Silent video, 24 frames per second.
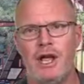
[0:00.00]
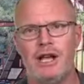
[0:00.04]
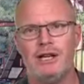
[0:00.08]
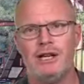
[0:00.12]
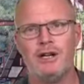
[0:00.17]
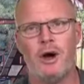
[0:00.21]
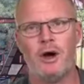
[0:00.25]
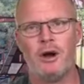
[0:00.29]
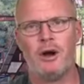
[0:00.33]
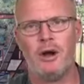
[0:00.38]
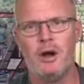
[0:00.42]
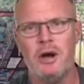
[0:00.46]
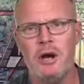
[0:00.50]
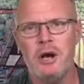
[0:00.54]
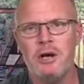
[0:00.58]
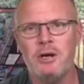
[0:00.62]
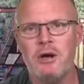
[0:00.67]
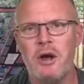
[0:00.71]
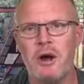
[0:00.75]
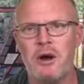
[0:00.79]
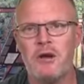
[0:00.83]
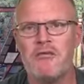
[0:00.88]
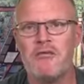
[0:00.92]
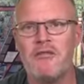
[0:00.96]
not
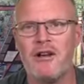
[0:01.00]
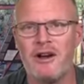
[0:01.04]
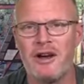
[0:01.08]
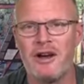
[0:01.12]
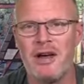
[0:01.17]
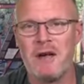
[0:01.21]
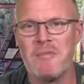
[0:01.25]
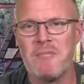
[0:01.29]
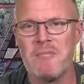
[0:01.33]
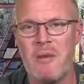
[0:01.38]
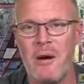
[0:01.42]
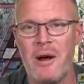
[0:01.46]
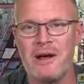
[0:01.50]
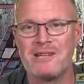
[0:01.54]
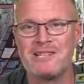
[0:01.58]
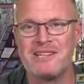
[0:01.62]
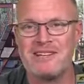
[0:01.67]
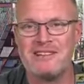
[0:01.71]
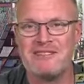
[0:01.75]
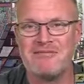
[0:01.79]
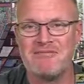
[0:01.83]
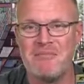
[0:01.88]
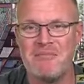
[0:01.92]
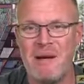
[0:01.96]
a very
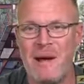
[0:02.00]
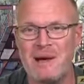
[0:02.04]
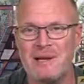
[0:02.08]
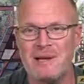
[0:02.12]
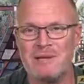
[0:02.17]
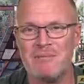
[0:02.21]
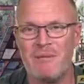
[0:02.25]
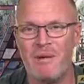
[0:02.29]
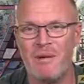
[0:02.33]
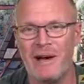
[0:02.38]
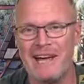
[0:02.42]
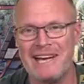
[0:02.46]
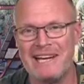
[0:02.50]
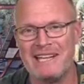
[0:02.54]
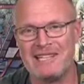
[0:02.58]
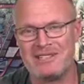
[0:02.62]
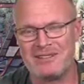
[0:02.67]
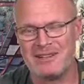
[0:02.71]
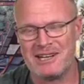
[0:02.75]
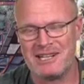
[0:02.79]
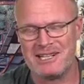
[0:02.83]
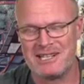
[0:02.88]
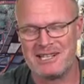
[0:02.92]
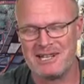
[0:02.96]
impressive piece by any
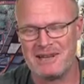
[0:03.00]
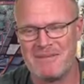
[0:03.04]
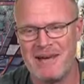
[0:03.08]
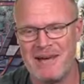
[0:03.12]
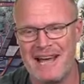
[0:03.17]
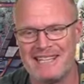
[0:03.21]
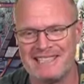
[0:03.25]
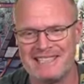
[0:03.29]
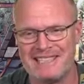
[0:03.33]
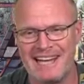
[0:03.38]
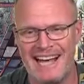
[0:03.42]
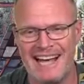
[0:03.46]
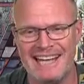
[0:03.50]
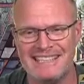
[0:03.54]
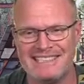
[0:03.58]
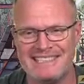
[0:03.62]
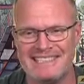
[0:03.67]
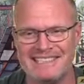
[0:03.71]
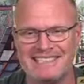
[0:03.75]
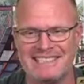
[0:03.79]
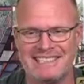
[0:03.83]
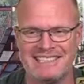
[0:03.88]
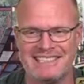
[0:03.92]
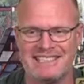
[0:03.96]
stretch of the
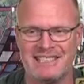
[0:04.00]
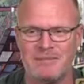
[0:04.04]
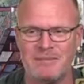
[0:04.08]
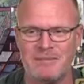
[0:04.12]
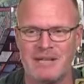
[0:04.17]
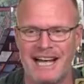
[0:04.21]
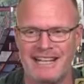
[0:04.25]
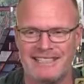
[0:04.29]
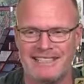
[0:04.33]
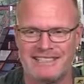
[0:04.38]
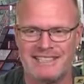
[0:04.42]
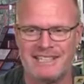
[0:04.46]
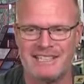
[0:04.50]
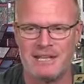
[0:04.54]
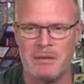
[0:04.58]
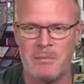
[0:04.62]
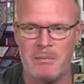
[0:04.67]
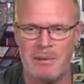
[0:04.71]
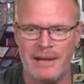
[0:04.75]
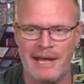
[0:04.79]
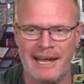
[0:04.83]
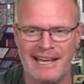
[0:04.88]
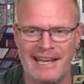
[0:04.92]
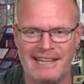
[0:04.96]
imagination, just some dust in the
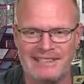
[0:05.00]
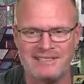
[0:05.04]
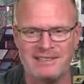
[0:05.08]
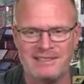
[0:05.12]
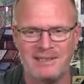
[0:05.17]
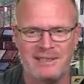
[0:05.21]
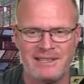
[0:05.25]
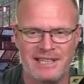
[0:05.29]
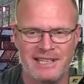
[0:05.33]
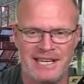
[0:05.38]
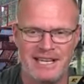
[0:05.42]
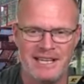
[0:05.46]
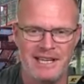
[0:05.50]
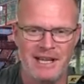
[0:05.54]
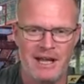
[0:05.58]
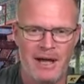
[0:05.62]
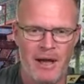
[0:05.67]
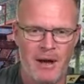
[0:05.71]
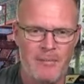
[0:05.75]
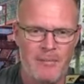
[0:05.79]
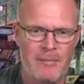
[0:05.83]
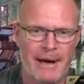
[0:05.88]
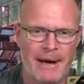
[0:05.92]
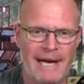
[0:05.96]
pan sort of thing.
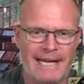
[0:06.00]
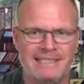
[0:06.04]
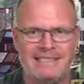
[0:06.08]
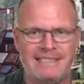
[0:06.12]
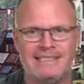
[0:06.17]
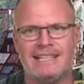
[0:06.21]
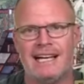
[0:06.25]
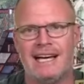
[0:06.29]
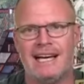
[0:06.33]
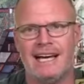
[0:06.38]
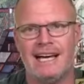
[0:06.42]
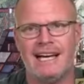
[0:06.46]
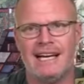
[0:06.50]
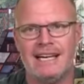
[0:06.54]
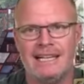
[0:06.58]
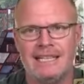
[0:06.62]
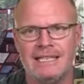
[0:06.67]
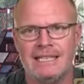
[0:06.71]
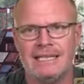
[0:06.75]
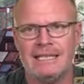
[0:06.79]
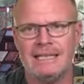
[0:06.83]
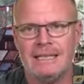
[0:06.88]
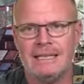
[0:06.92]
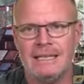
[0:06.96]
But
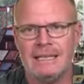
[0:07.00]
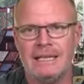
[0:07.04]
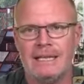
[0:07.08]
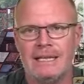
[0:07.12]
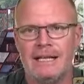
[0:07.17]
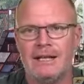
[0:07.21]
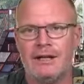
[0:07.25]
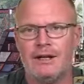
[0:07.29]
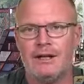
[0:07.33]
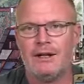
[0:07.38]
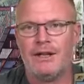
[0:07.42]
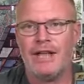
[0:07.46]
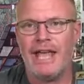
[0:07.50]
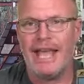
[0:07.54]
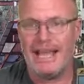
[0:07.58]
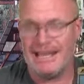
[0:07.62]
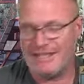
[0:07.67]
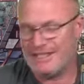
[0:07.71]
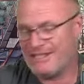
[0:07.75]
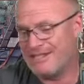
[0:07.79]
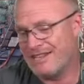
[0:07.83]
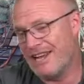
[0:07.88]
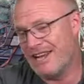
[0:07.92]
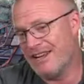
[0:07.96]

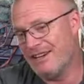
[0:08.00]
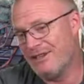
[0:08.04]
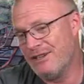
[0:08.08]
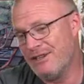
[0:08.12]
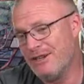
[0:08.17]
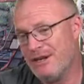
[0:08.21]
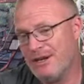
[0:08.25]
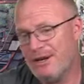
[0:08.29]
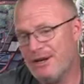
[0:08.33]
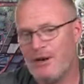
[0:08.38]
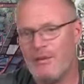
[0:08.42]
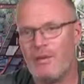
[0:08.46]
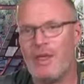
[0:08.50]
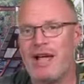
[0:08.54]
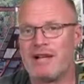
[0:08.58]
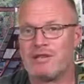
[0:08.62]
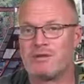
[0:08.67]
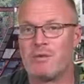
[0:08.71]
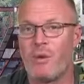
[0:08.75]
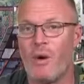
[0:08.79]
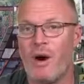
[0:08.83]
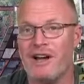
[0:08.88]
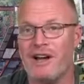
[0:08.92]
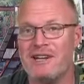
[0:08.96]
yes, so
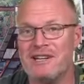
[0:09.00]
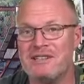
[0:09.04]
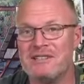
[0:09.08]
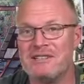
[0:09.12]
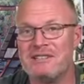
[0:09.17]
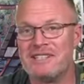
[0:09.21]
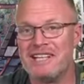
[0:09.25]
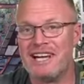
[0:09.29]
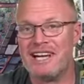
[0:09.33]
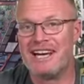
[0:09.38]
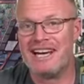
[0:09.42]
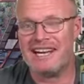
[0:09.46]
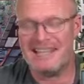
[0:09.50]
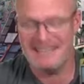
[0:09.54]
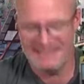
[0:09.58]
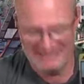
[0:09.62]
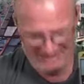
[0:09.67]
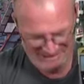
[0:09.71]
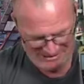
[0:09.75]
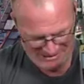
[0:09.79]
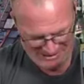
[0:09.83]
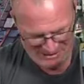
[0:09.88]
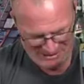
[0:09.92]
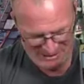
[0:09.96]
that's why I didn't
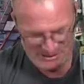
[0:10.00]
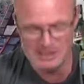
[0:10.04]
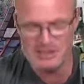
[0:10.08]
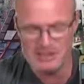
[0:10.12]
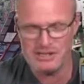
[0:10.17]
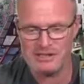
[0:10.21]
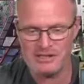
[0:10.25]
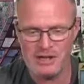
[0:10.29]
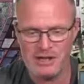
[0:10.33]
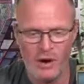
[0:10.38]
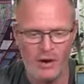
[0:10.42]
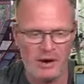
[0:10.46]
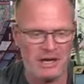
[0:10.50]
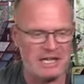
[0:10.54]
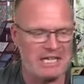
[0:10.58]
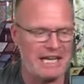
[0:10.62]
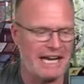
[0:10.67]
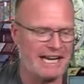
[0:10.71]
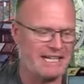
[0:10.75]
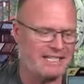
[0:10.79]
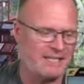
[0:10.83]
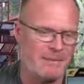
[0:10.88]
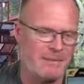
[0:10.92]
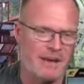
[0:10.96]
song and
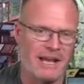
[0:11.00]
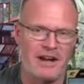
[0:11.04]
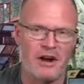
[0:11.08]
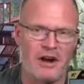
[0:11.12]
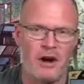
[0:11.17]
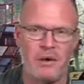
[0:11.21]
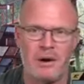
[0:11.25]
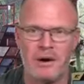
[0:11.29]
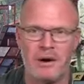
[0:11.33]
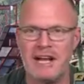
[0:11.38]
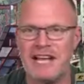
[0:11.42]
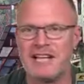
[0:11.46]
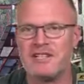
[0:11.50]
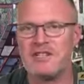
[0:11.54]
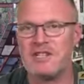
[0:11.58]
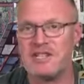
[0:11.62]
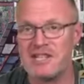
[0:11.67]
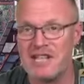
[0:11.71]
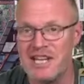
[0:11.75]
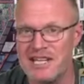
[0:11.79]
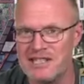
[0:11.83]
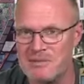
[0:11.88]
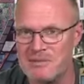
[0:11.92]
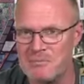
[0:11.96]
dance about it. I want to get
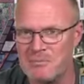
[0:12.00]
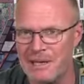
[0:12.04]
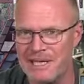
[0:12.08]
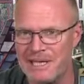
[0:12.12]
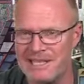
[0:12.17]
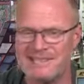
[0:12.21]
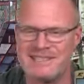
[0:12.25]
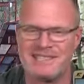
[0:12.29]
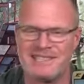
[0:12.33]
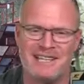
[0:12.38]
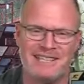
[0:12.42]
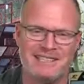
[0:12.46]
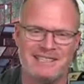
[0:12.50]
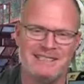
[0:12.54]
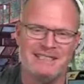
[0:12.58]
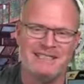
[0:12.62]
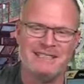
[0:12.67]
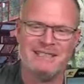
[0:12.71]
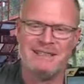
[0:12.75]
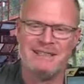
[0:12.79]
you a decent piece. So